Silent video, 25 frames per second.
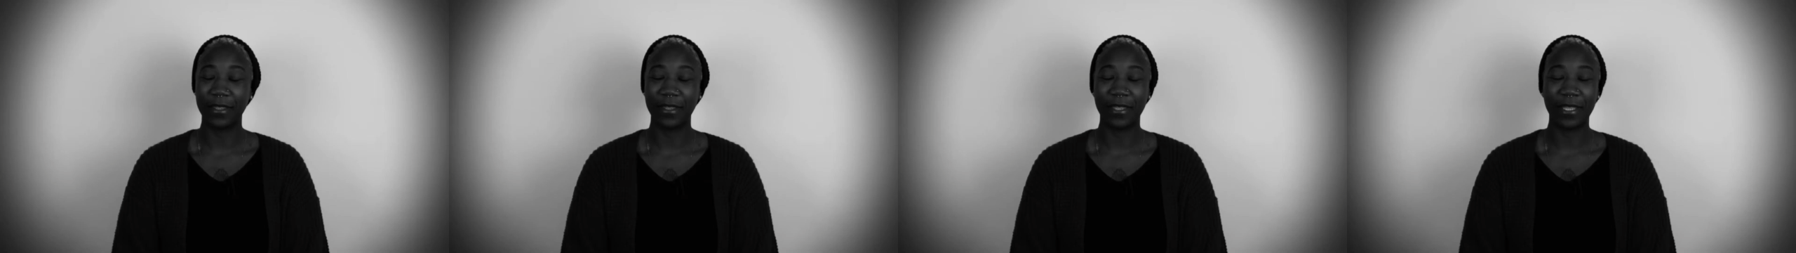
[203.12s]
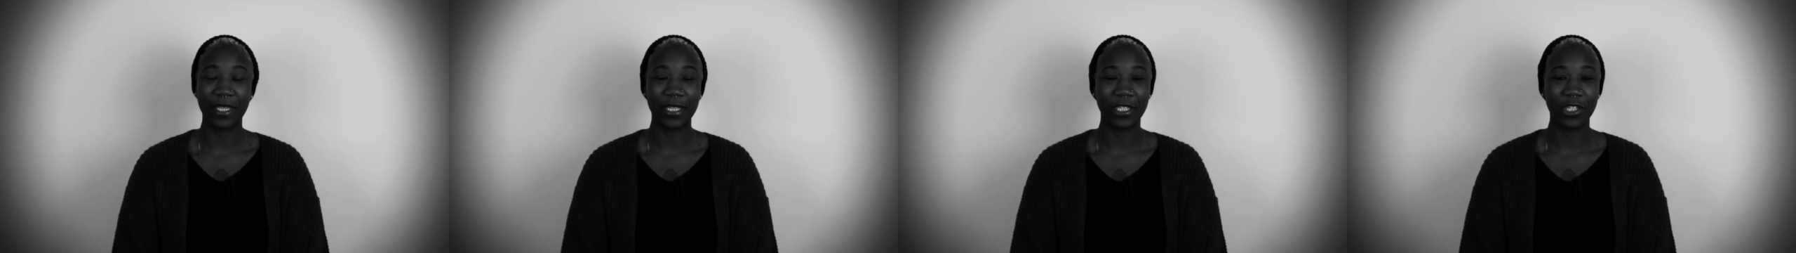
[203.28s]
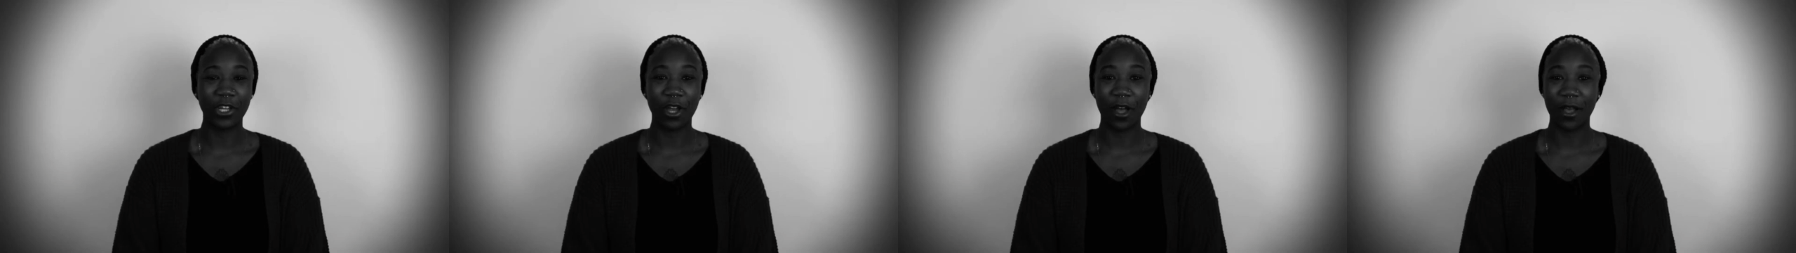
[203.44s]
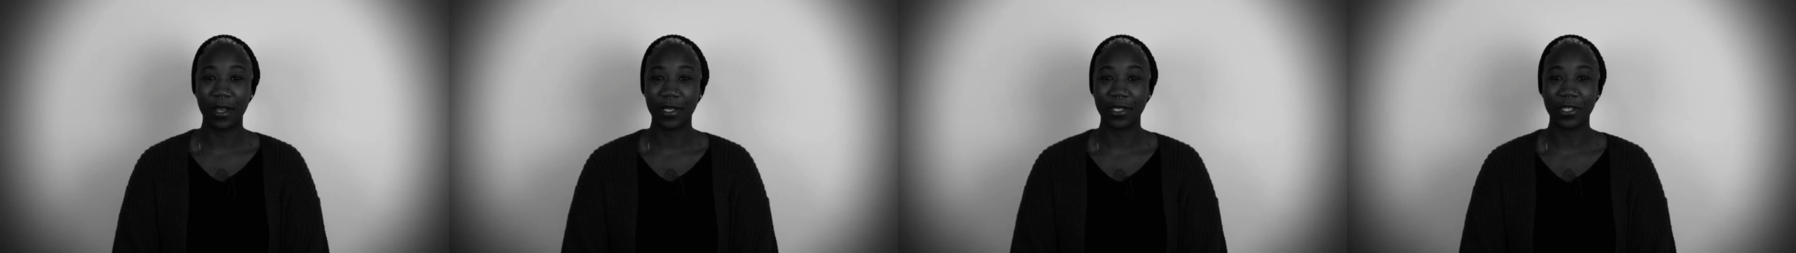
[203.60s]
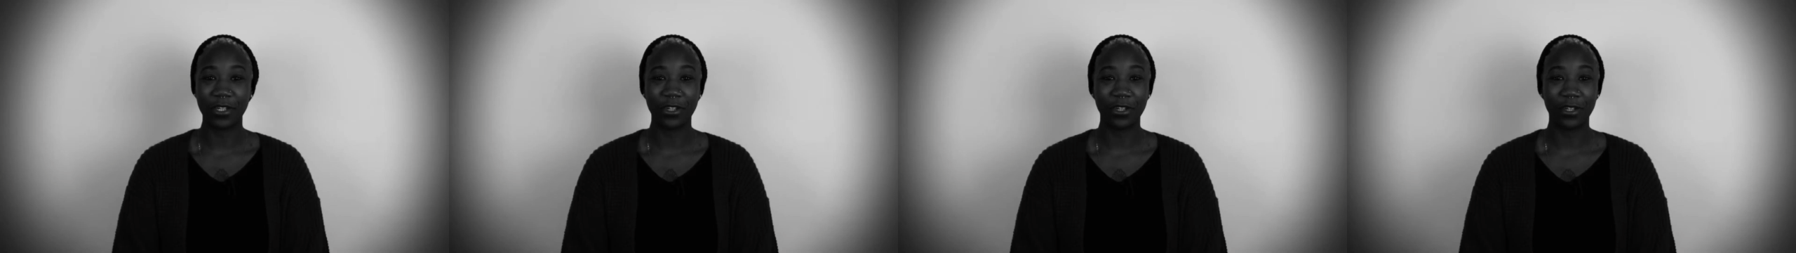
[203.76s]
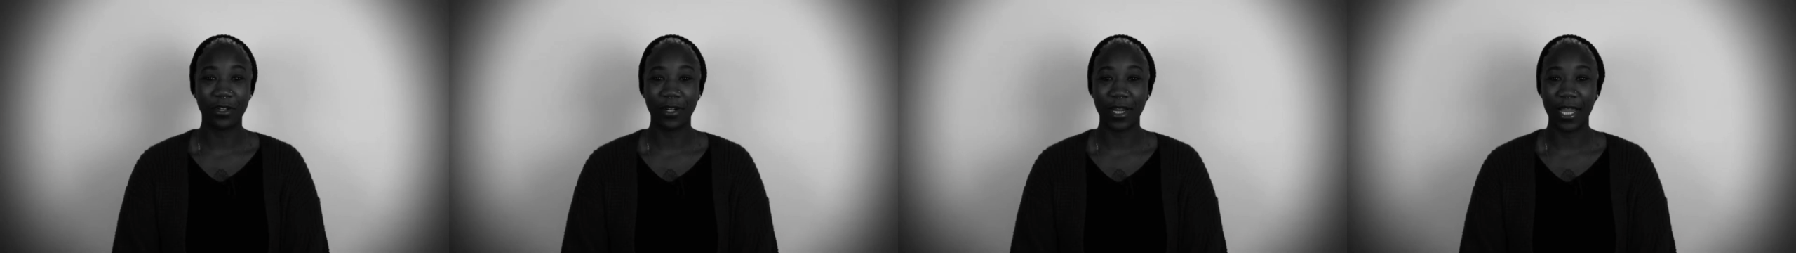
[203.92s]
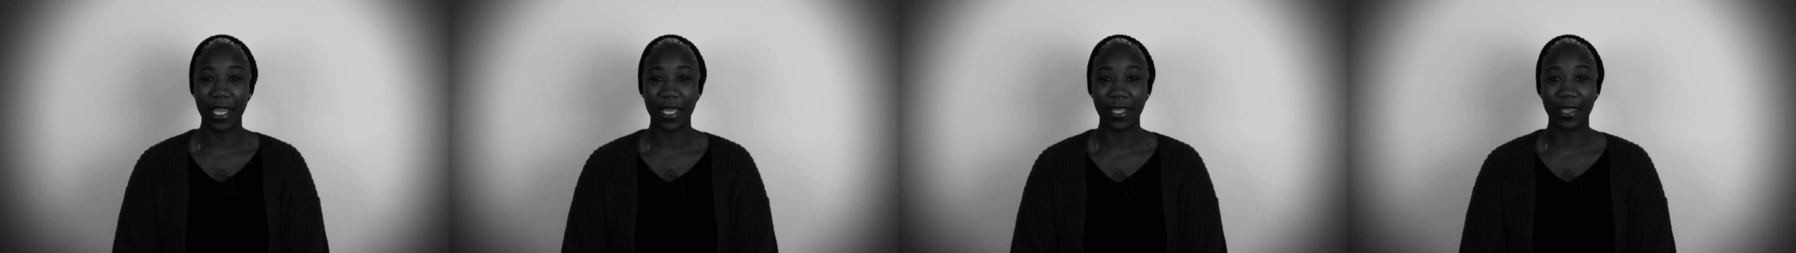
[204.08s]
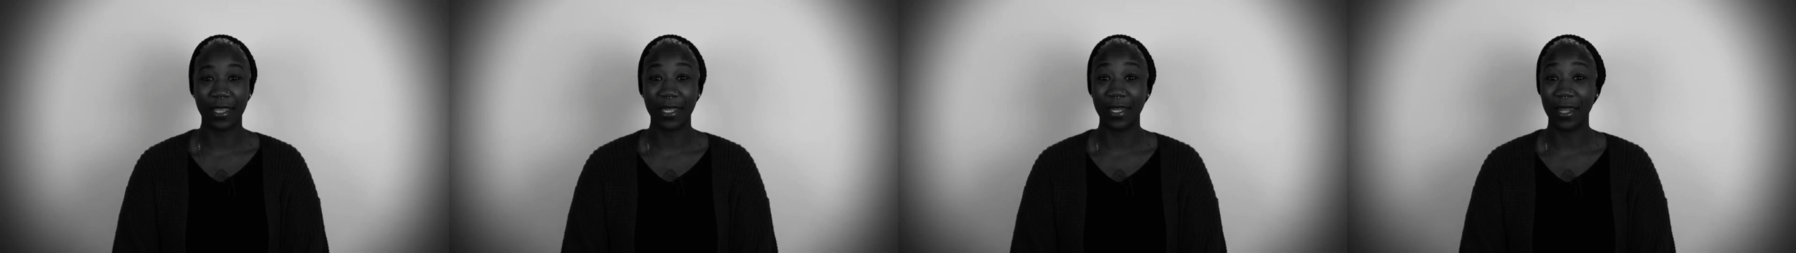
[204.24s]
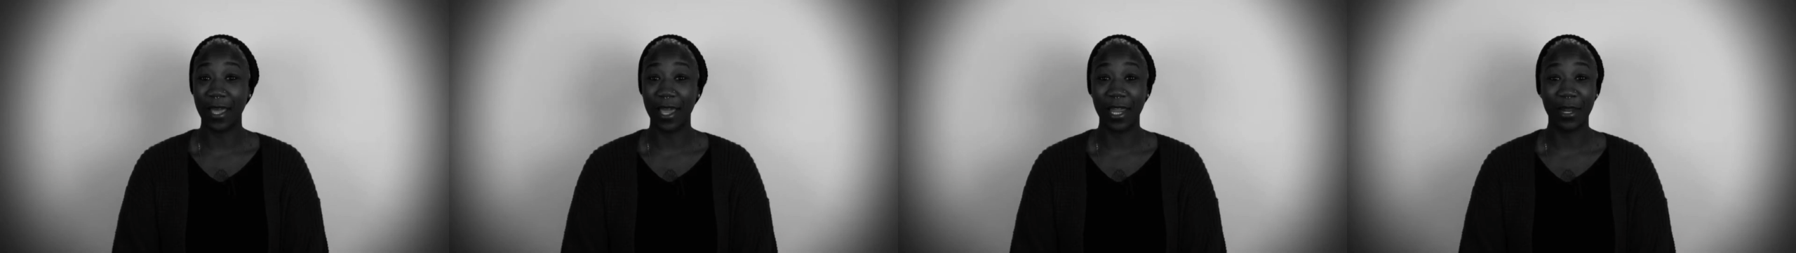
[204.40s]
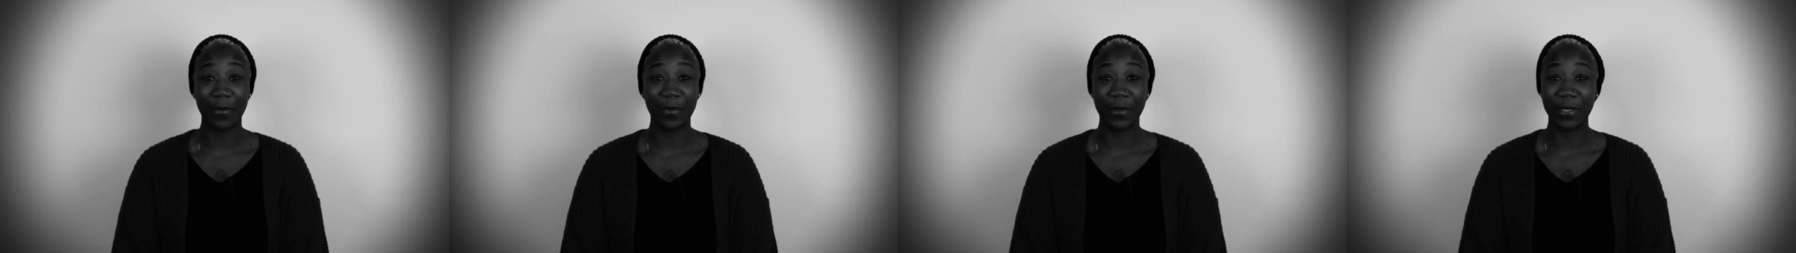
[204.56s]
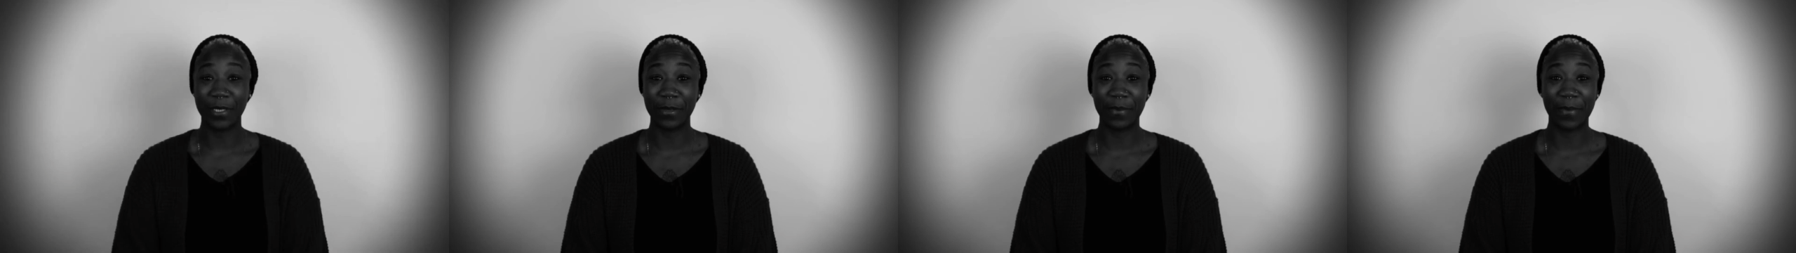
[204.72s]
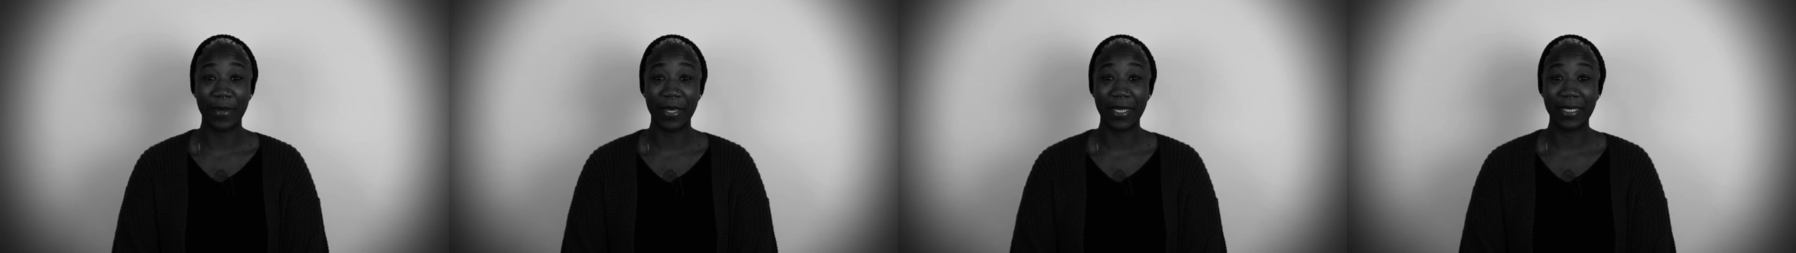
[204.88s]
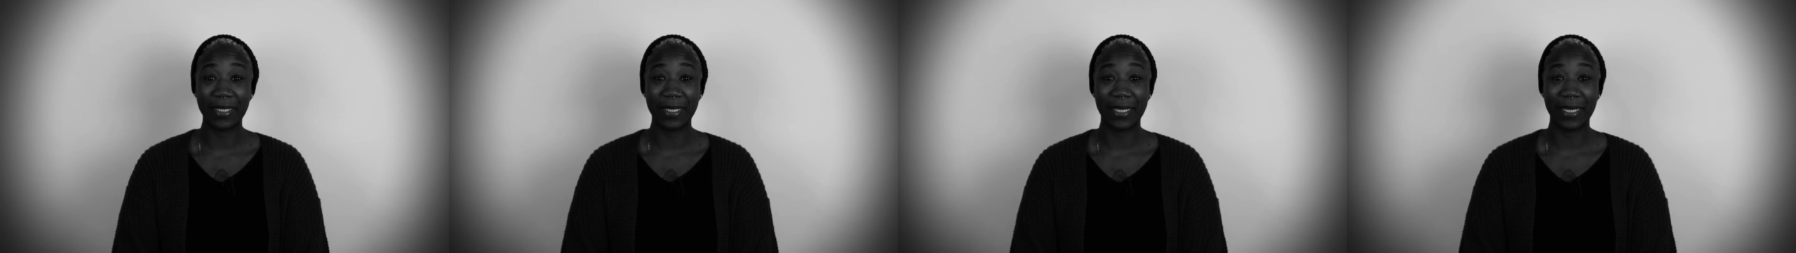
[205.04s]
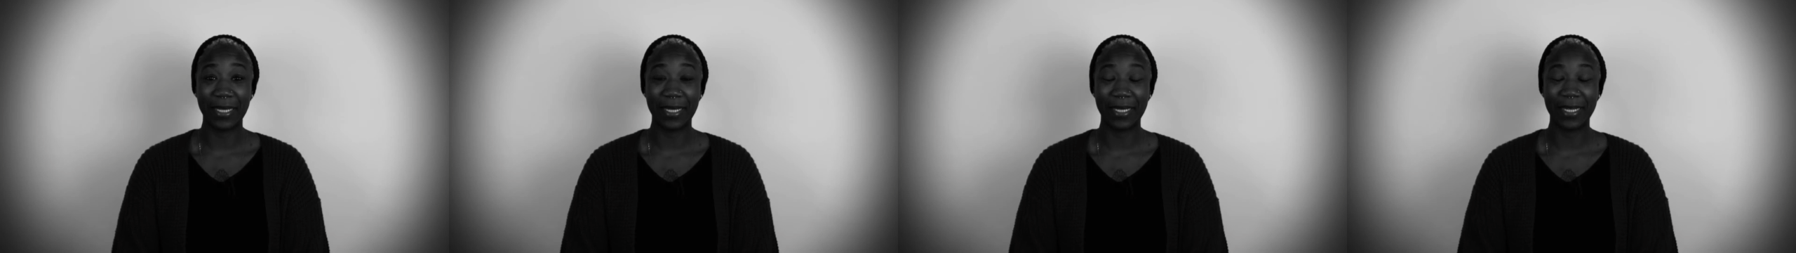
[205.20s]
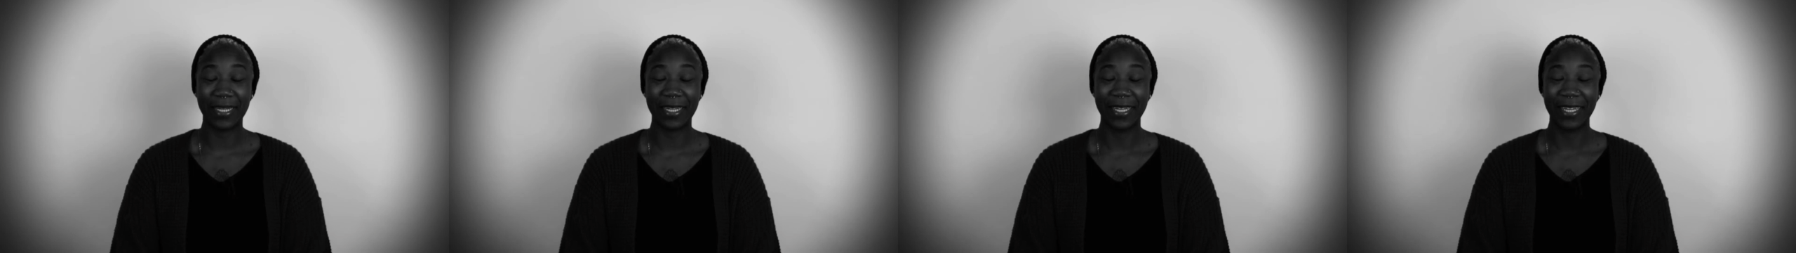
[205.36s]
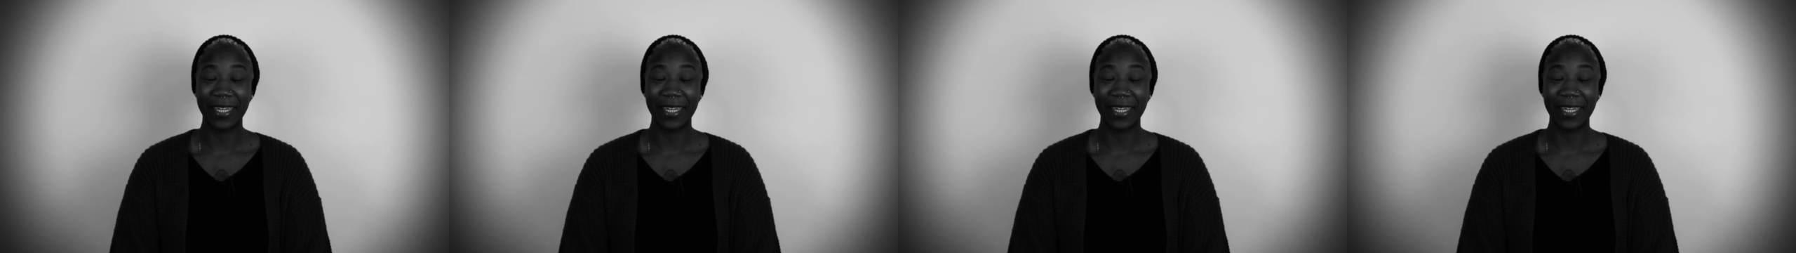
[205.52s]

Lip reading: The talks are great, the lineup is amazing.